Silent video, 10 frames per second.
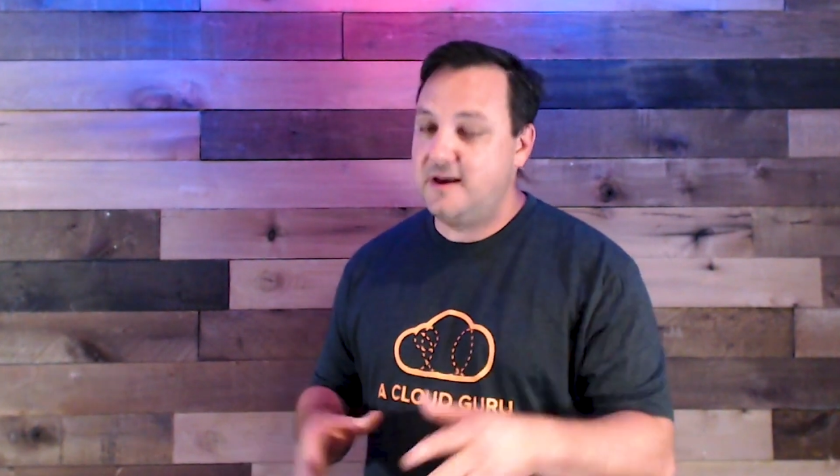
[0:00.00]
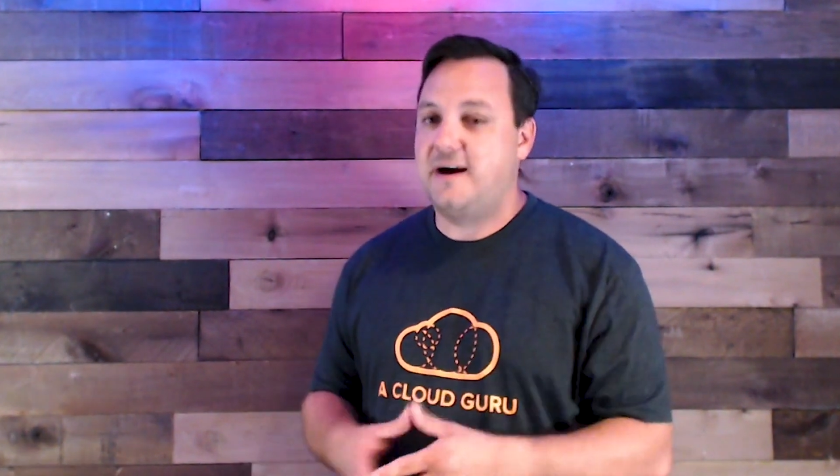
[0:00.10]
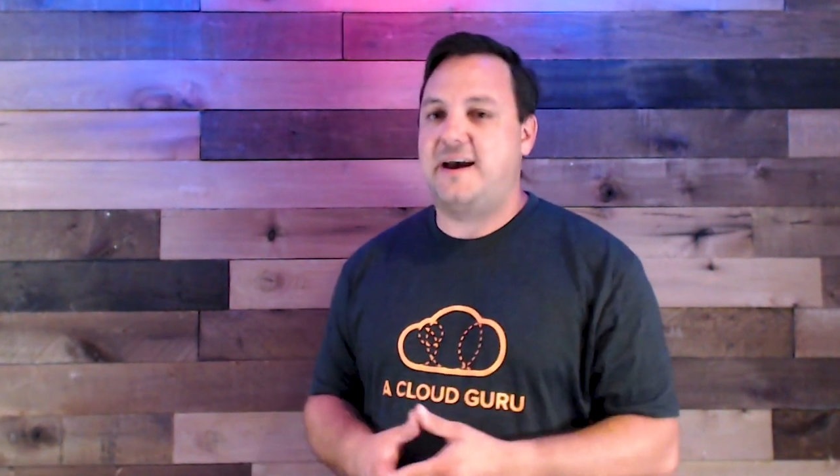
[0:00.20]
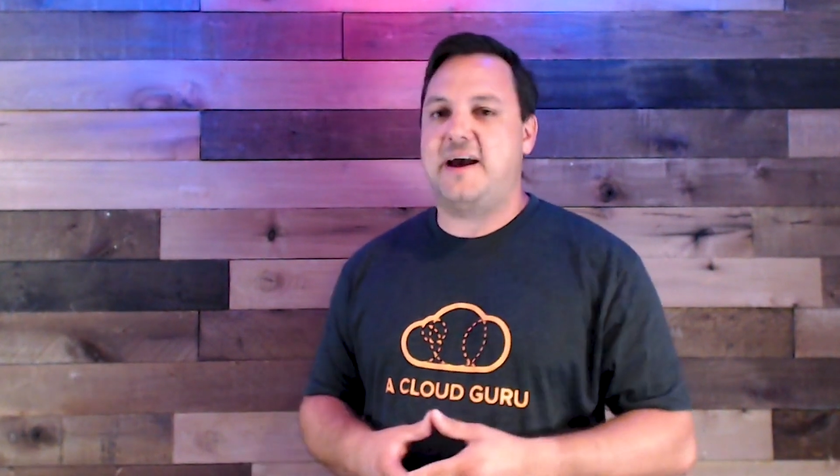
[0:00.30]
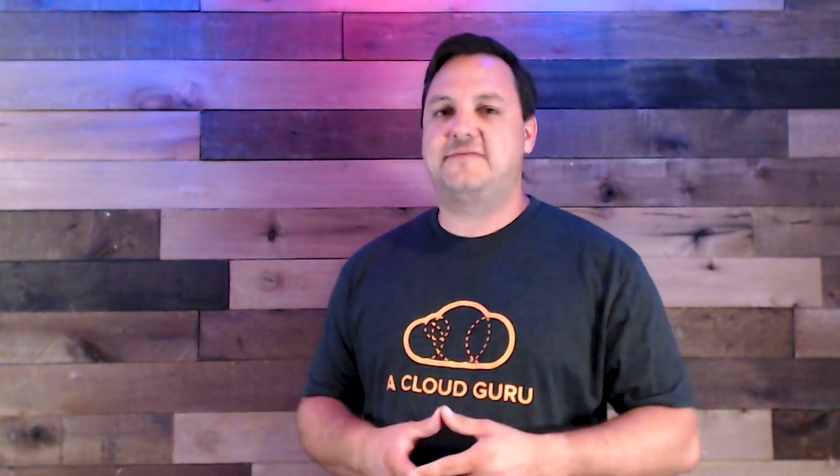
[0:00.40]

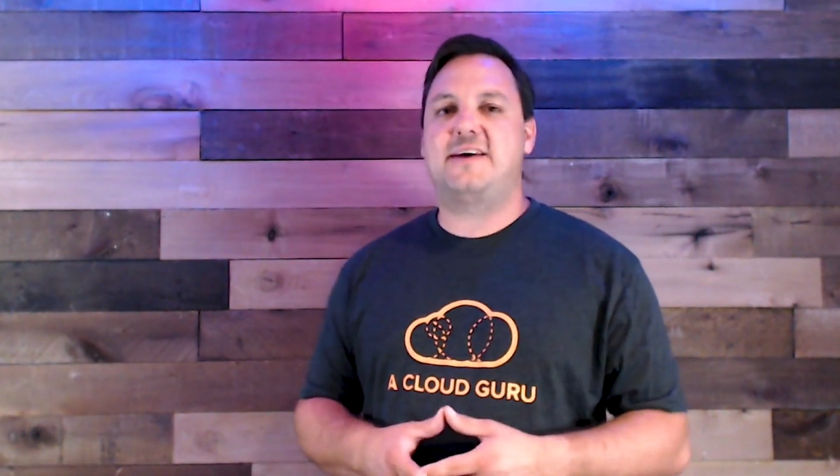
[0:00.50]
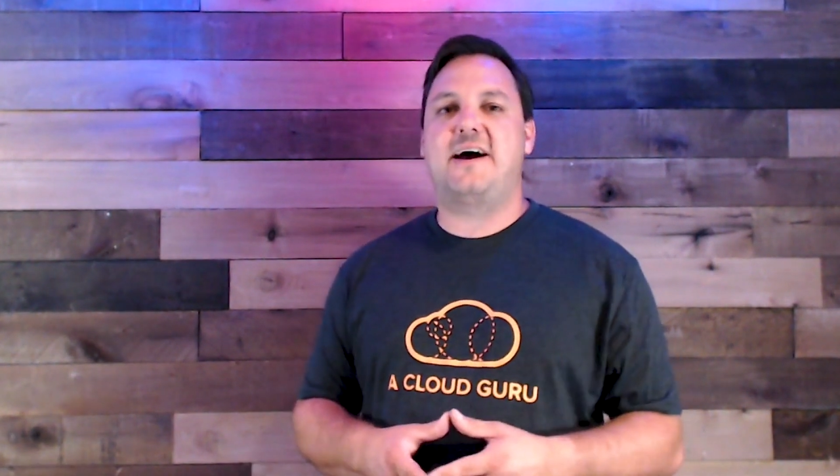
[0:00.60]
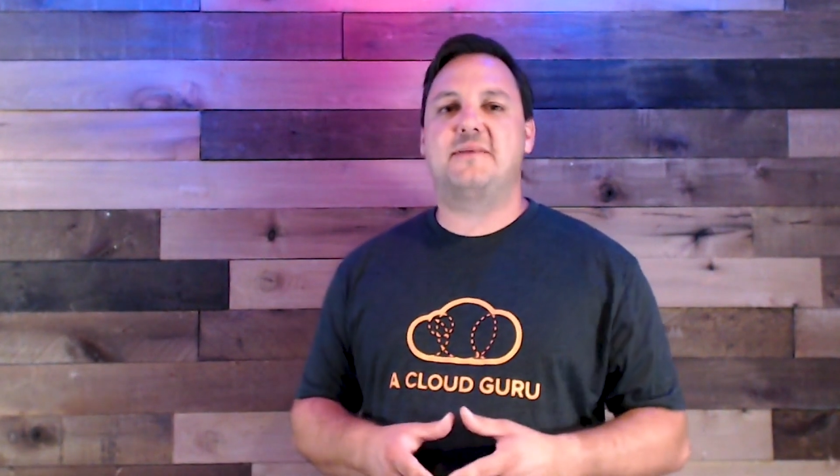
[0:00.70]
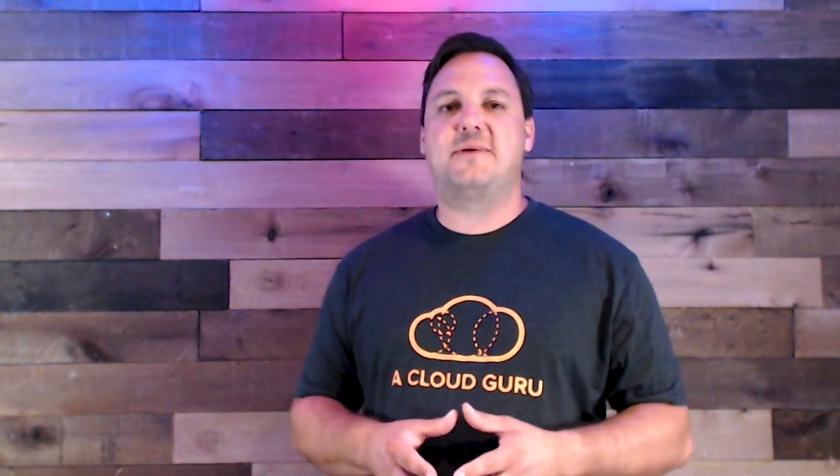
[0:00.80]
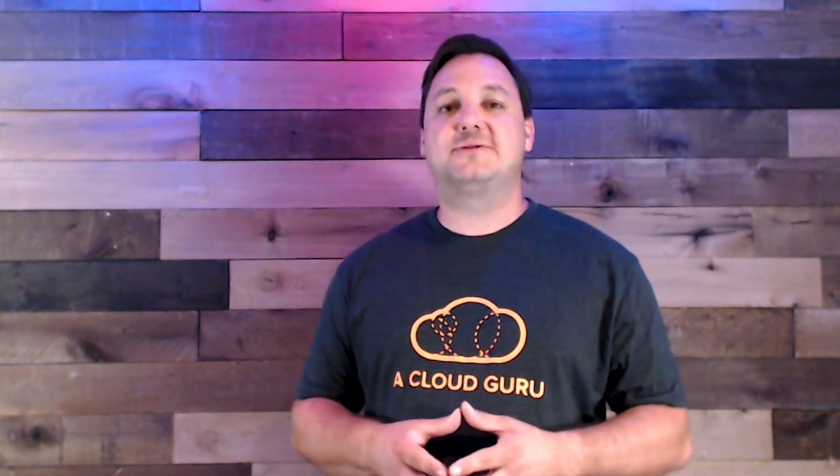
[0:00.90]
I have to
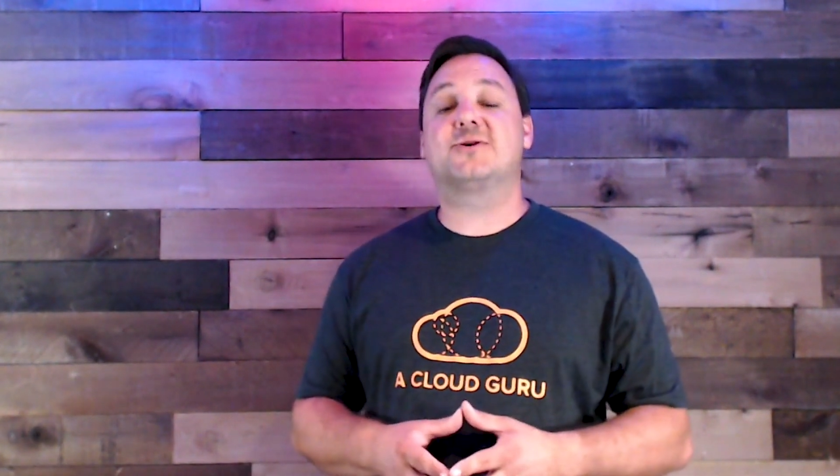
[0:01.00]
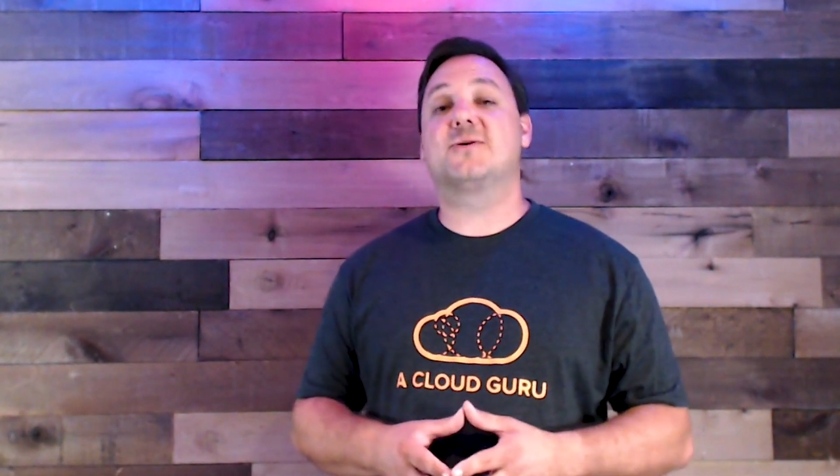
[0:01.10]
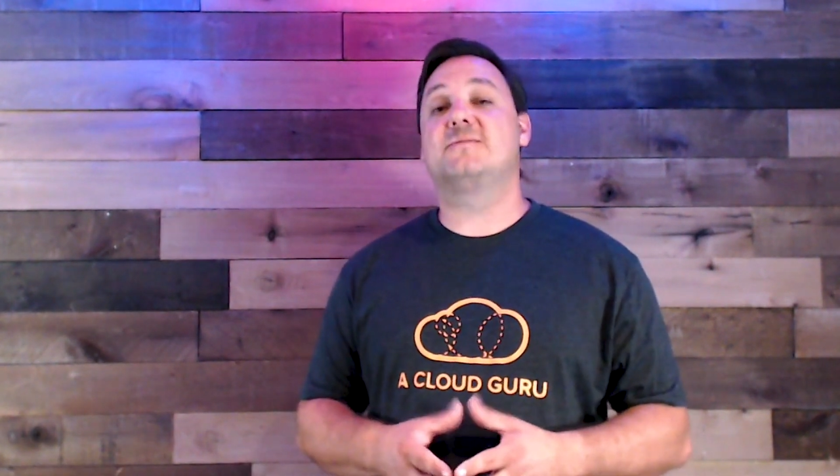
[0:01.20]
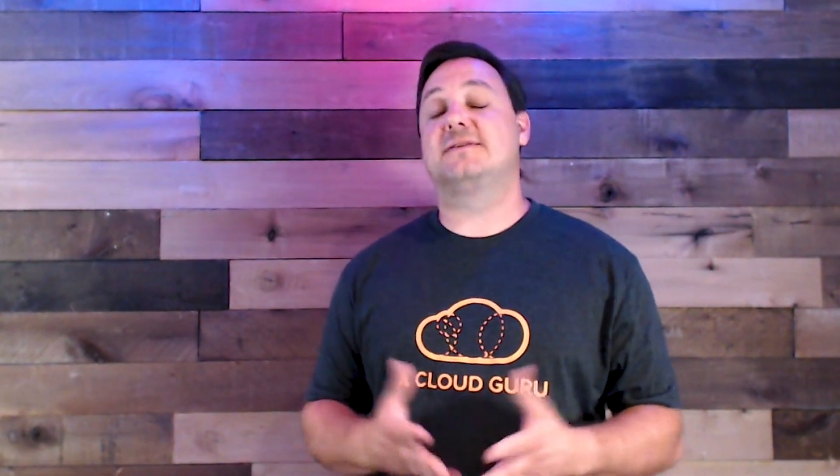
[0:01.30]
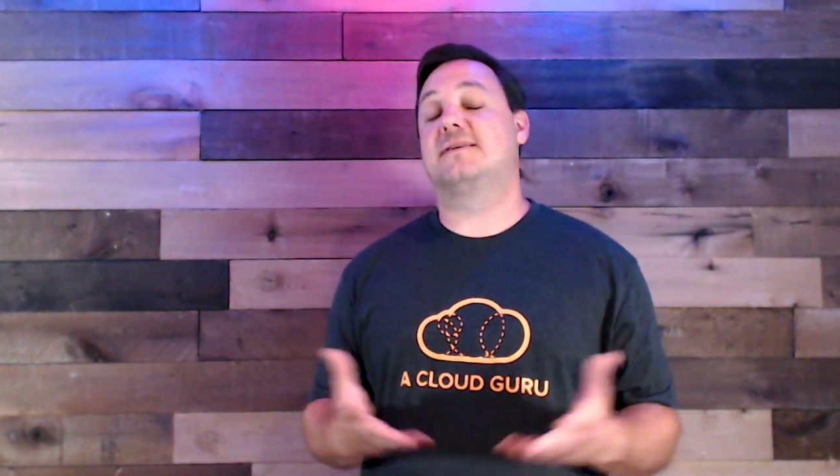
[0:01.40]
add my
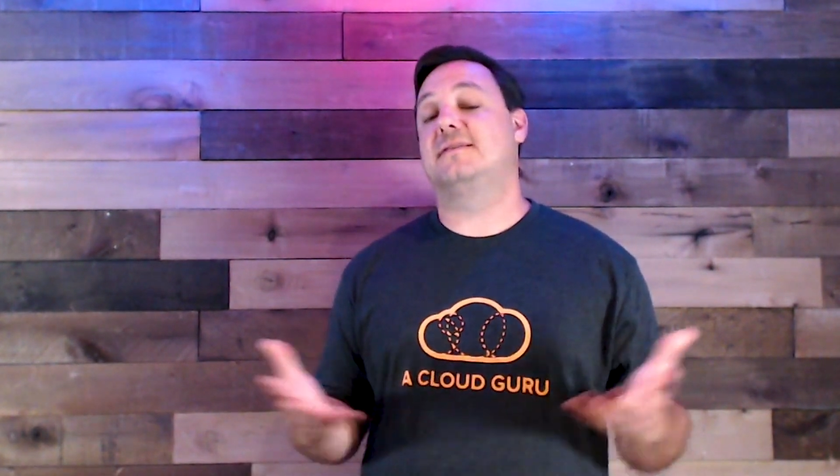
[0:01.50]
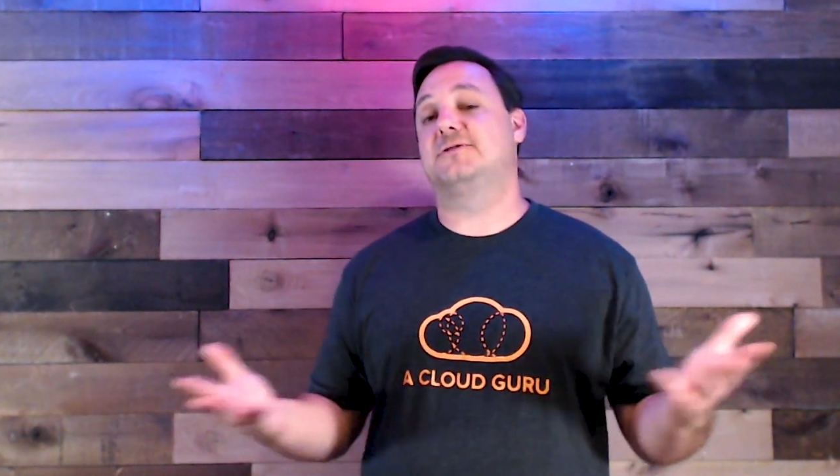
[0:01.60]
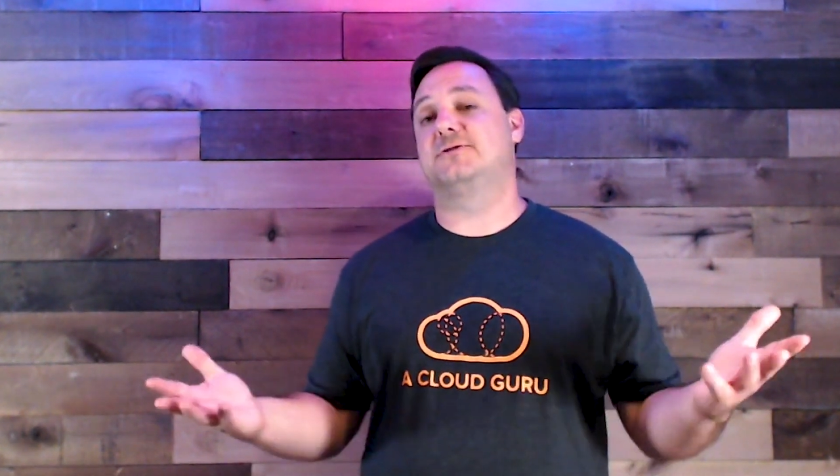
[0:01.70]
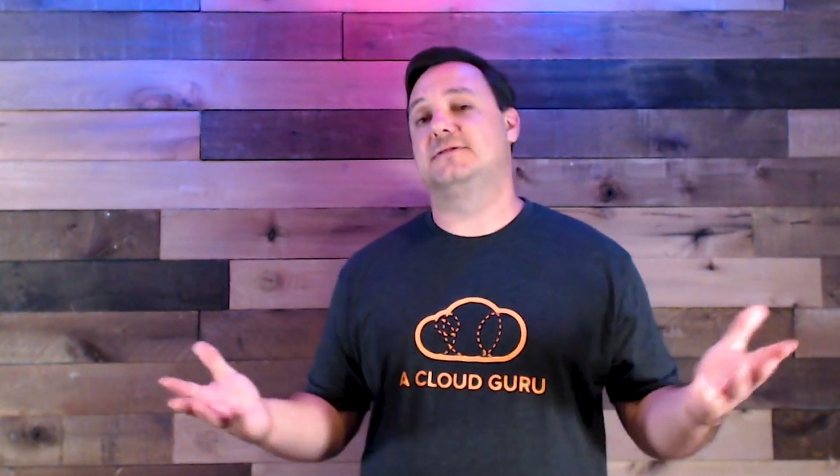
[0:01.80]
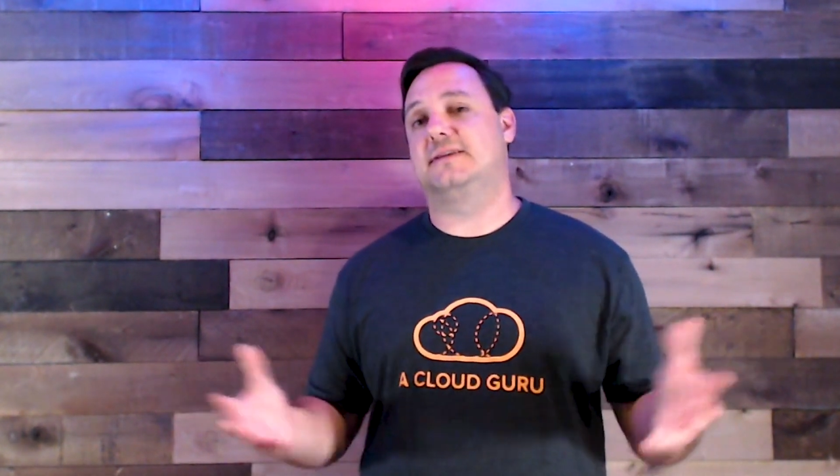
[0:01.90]
terms and
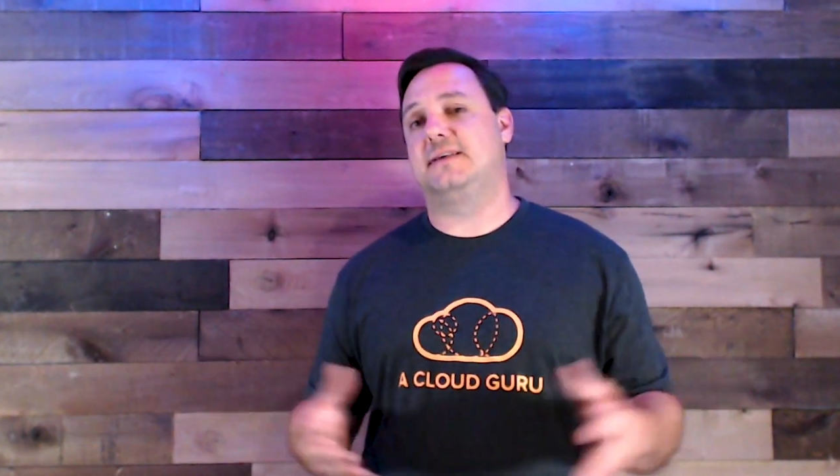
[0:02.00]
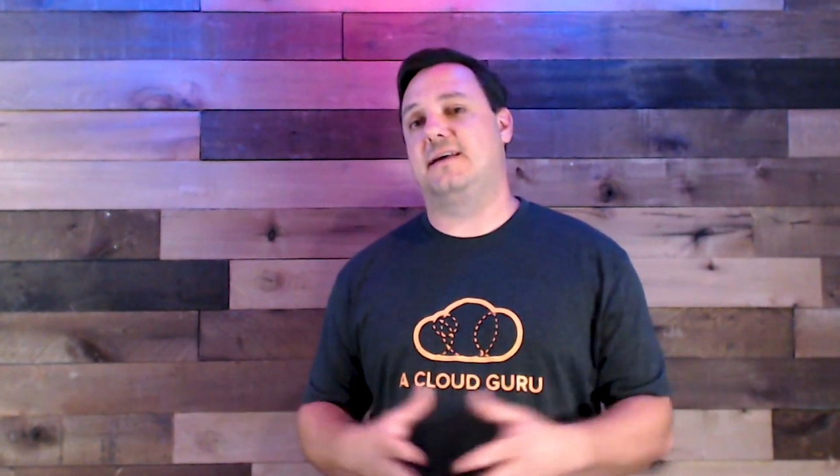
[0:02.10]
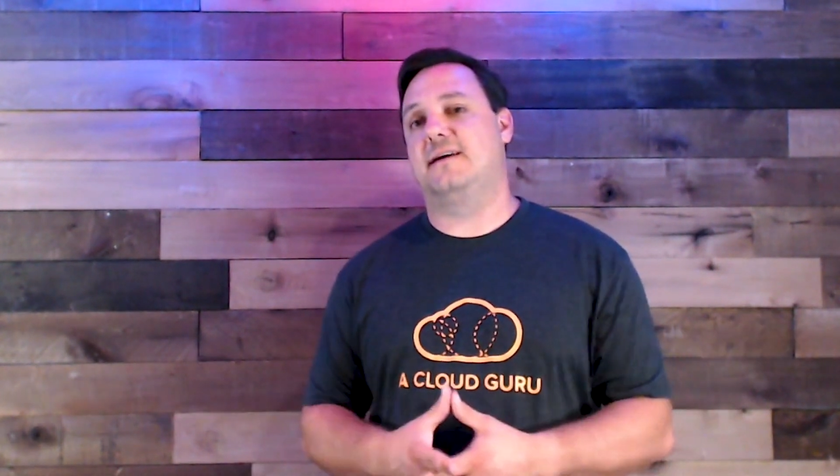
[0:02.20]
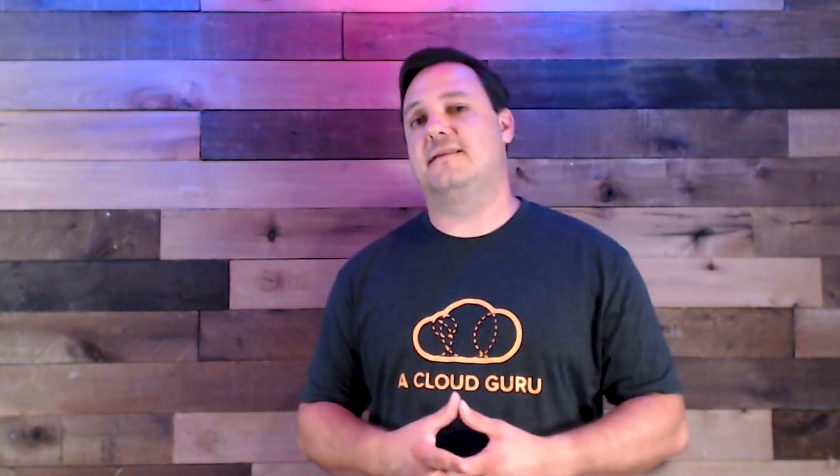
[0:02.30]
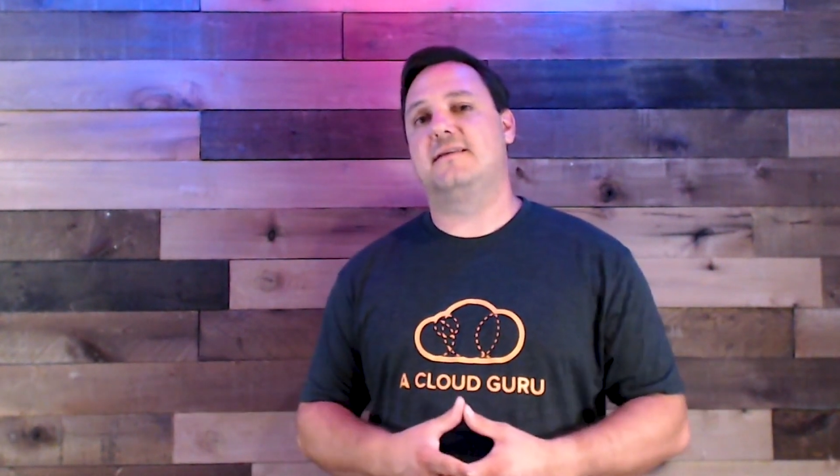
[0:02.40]
conditions at the
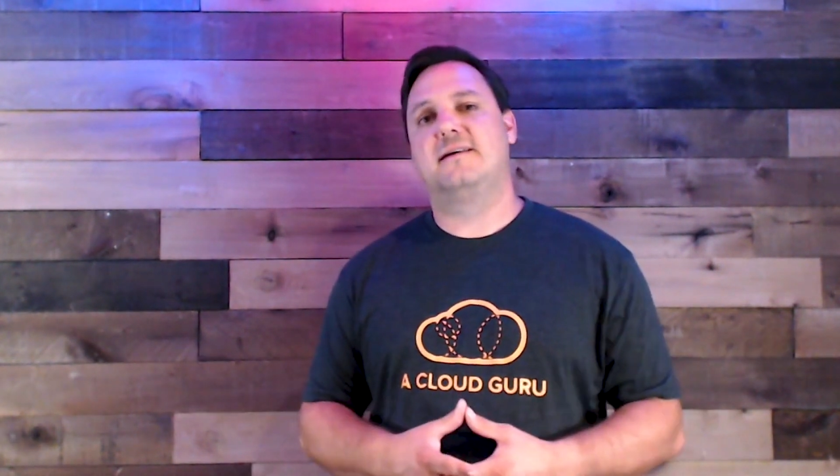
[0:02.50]
end.